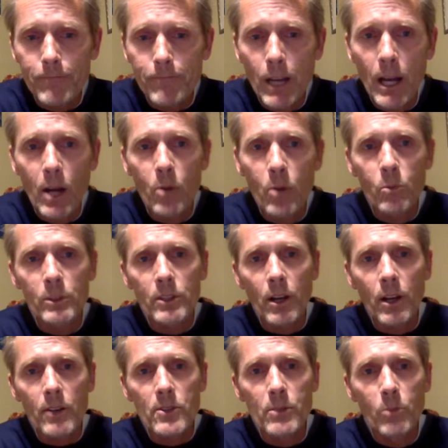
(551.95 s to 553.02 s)
We'll
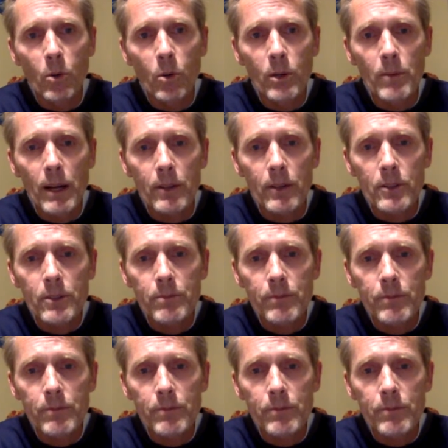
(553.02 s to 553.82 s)
talk some more about